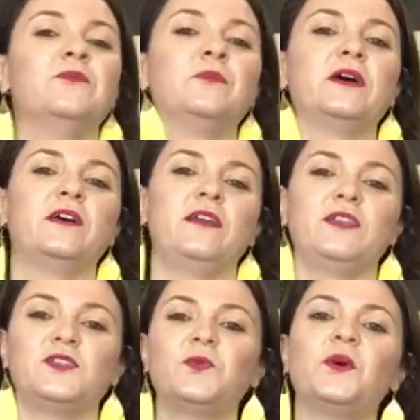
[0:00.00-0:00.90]
my
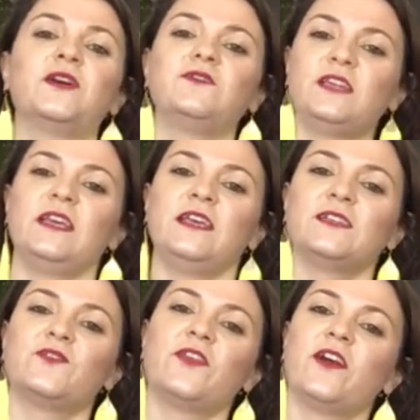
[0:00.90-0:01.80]
12
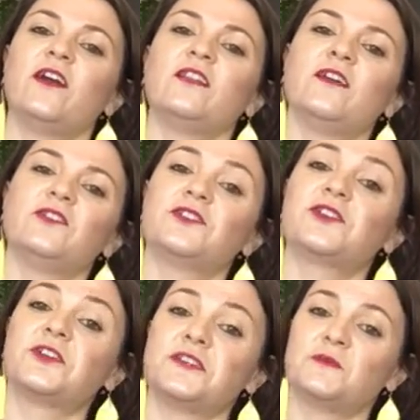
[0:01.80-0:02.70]
Days for the Art Lovers
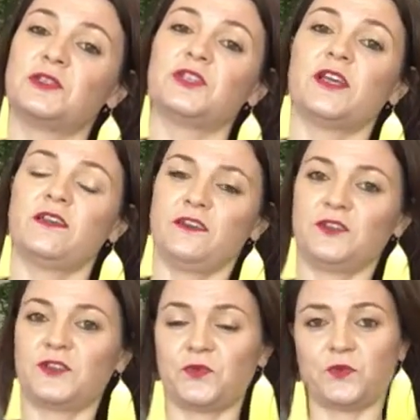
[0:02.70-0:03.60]
Christmas
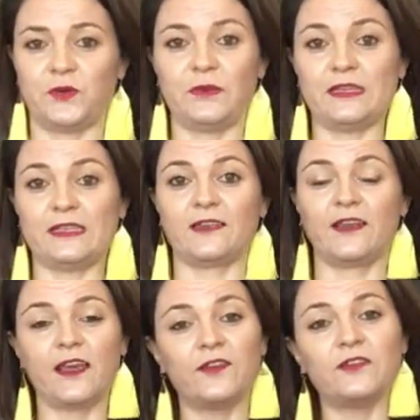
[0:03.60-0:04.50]
Challenge, where
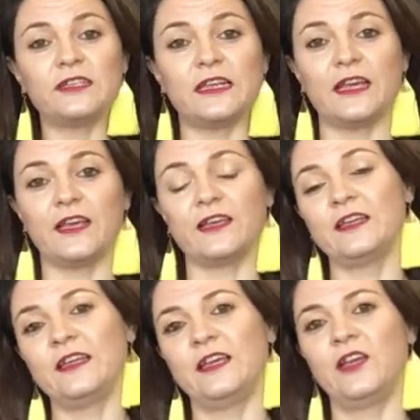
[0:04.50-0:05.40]
basically every day
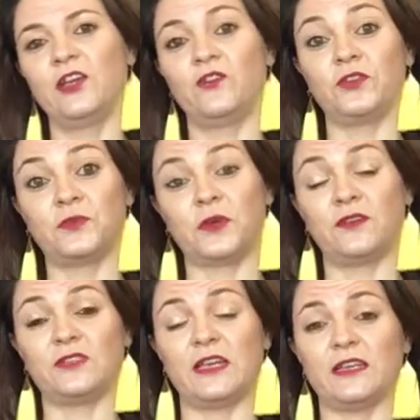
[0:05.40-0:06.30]
for
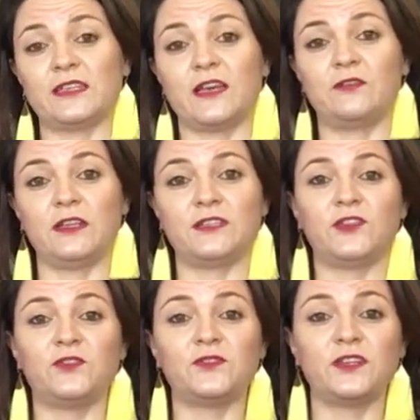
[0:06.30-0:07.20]
12 days I release
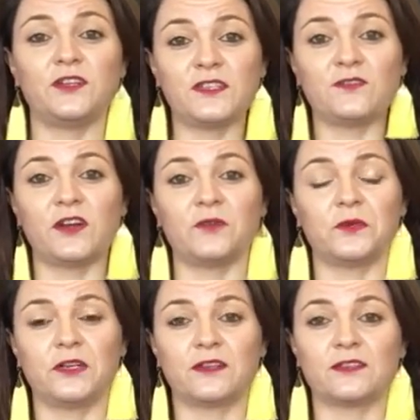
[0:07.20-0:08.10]
a new series of
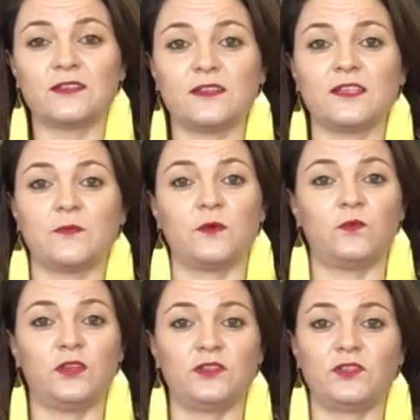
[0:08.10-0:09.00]
artworks, some of
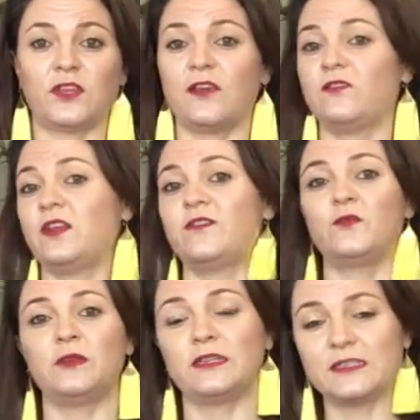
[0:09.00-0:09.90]
which have never
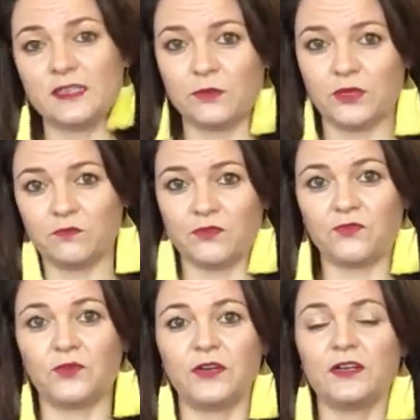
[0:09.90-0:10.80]
been exhibited
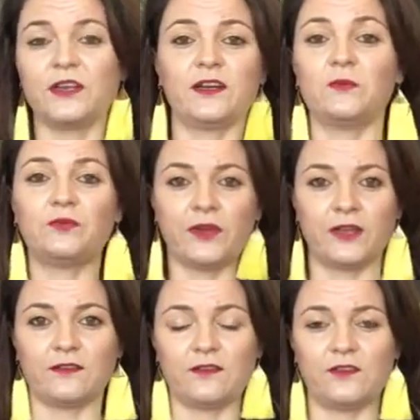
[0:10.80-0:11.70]
before and are
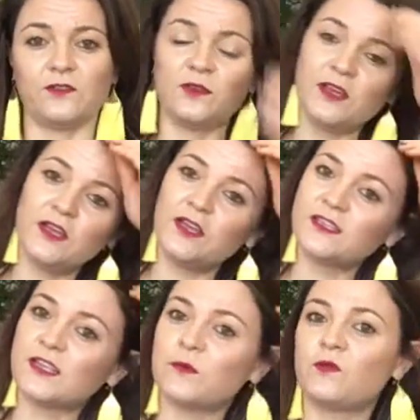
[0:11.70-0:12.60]
brand new,
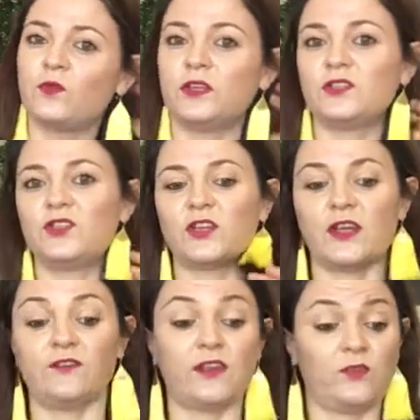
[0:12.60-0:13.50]
some of which
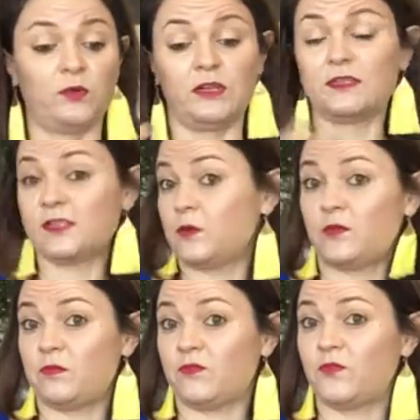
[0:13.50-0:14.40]
have never been
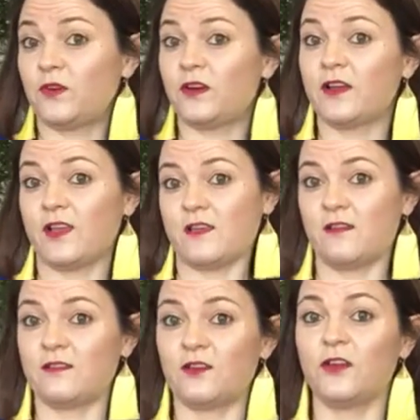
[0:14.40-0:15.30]
exhibited before
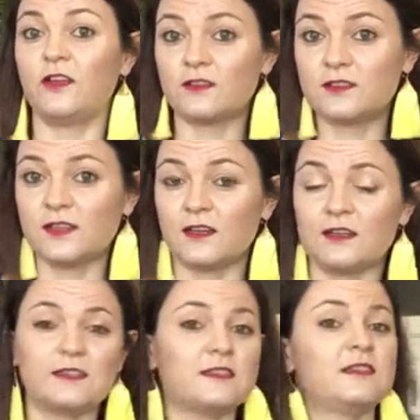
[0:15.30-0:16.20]
and they're ink
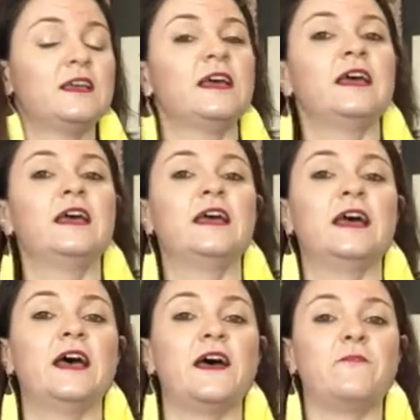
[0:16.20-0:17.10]
studies.
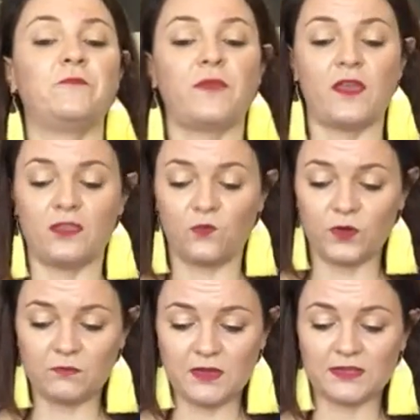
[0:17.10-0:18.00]
And
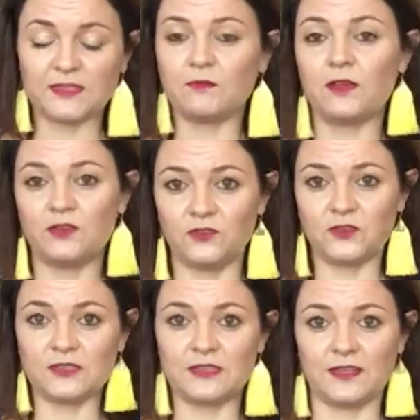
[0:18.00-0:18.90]
what makes them
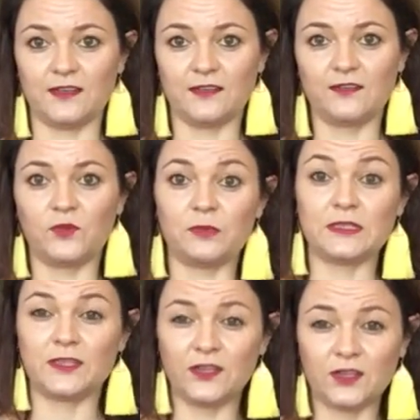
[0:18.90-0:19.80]
interesting, or
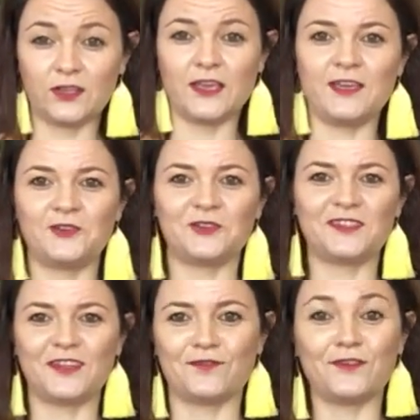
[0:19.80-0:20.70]
particularly
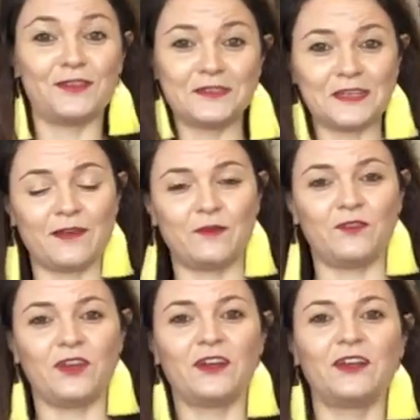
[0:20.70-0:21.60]
interesting for this time of
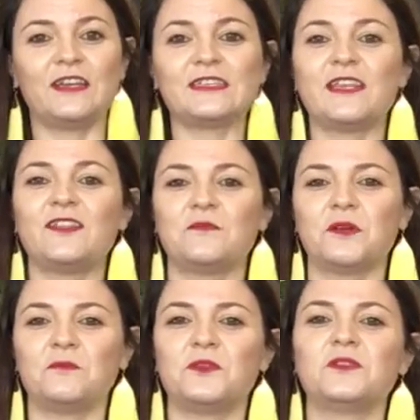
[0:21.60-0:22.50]
year, is that they're
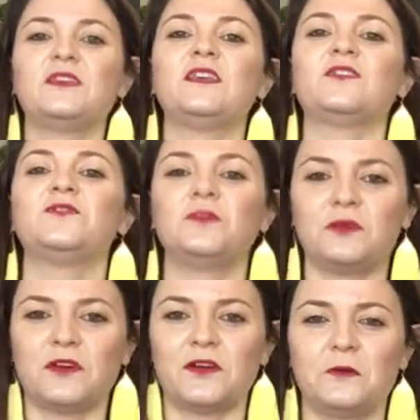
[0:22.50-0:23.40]
my most
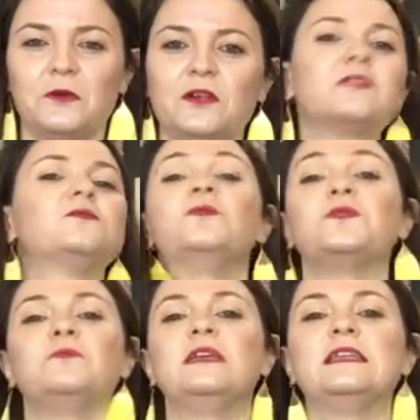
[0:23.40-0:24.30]
giftable artworks,
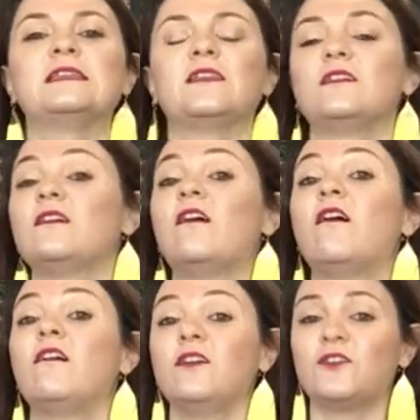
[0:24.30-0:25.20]
which means that they're
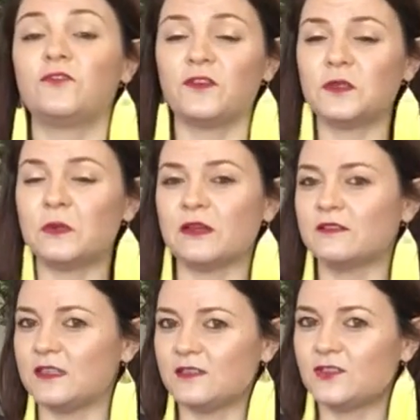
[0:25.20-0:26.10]
all under
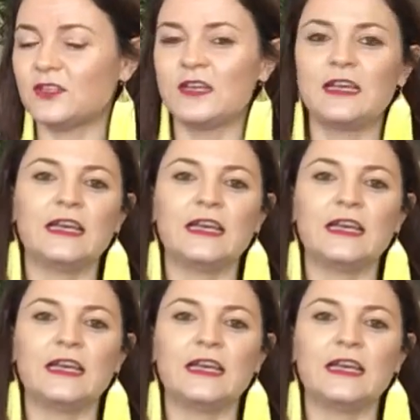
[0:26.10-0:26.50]
£50 each.